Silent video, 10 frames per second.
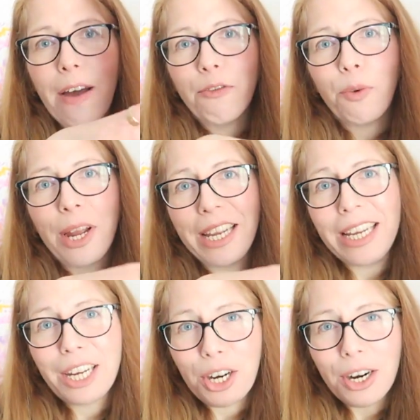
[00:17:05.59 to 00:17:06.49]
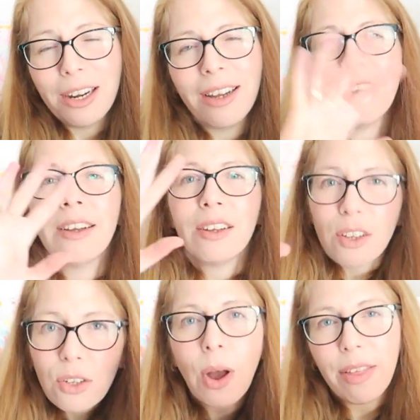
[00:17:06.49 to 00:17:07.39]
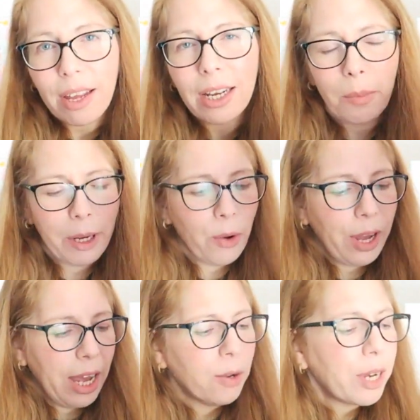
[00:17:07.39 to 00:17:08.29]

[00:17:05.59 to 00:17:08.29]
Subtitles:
halfway here, so I think it'll be okay.